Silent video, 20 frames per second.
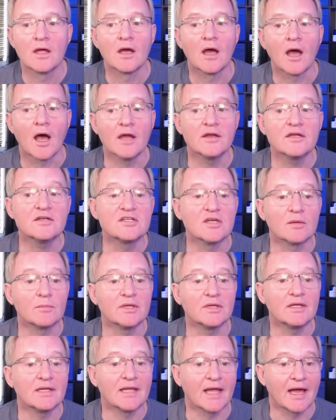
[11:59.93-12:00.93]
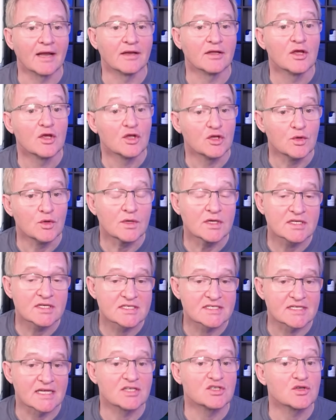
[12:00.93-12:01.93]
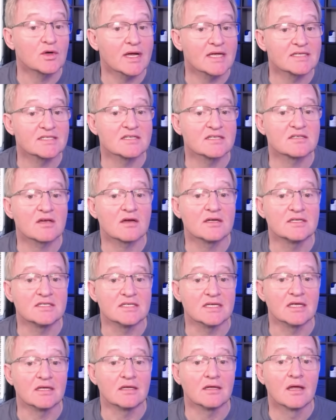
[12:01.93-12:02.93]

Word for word: Under WLAN, you can set your SSID